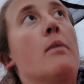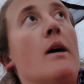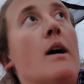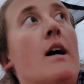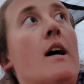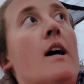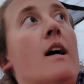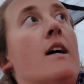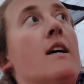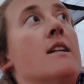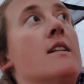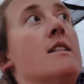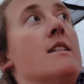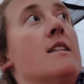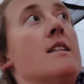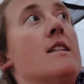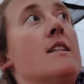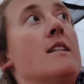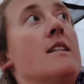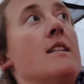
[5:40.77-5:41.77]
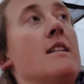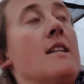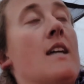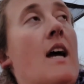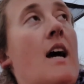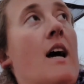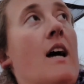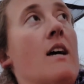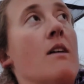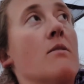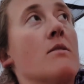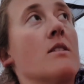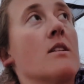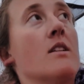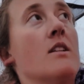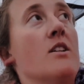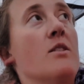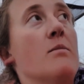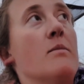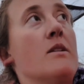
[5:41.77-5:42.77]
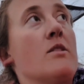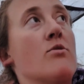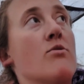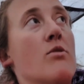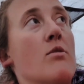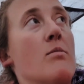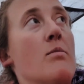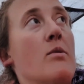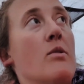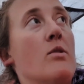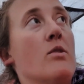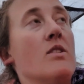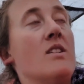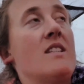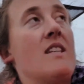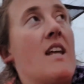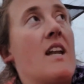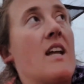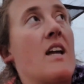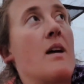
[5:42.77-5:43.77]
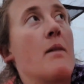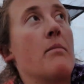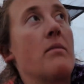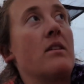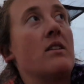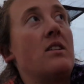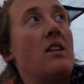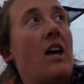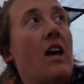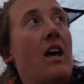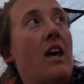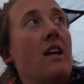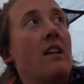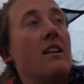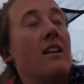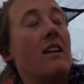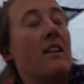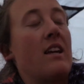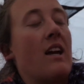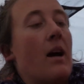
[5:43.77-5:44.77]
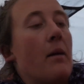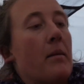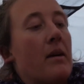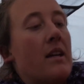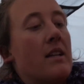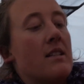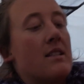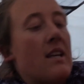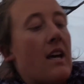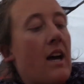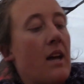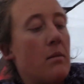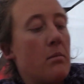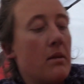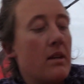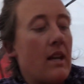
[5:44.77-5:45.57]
But yeah, it was a little miserable setting up the tent and coming inside,